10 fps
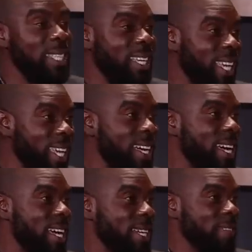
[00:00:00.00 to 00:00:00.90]
see
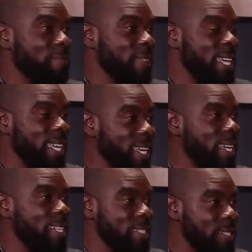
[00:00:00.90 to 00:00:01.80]
Akon, and
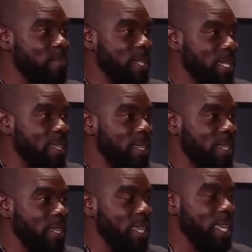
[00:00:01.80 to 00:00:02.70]
Akon see me,
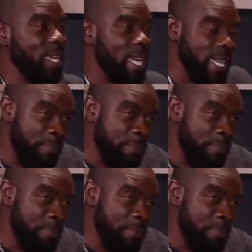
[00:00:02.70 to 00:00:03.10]
Akon